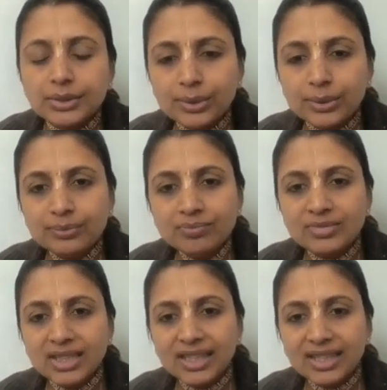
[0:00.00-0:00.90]
So
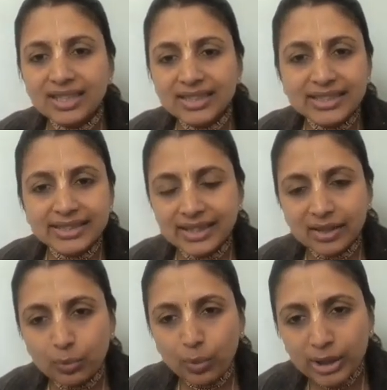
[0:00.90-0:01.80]
it's
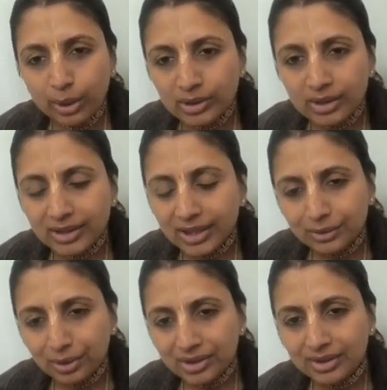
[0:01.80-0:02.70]

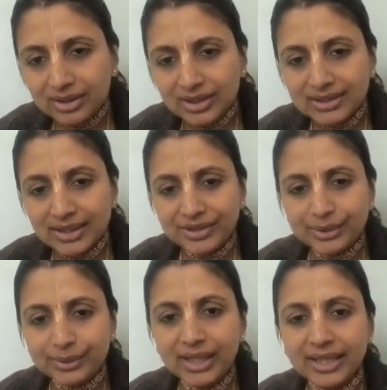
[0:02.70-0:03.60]

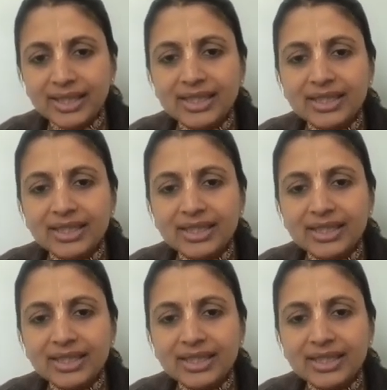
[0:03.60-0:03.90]
1.13.37. Okay.